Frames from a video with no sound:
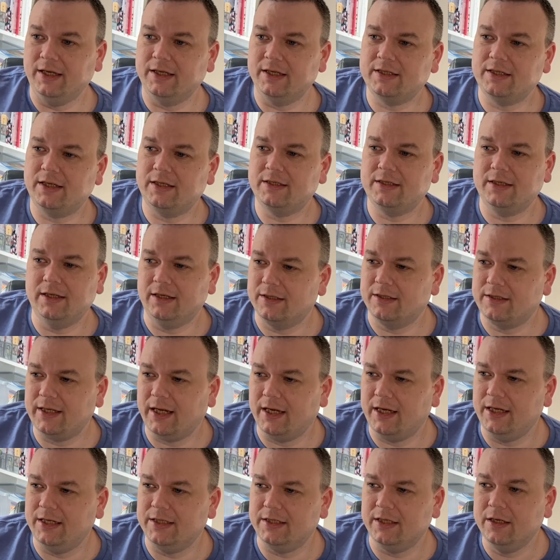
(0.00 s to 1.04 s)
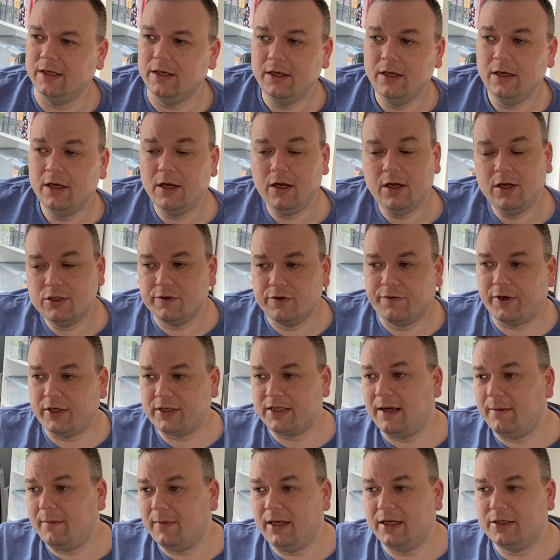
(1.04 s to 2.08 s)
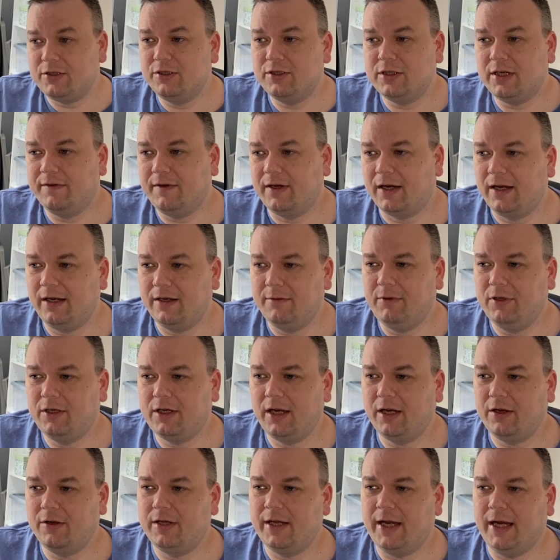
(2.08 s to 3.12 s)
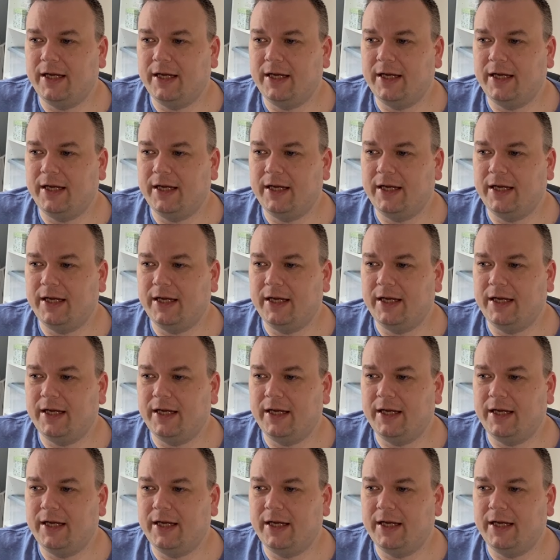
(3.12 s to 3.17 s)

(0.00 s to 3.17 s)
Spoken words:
It's dead easy. So for example, let's just we'll click on the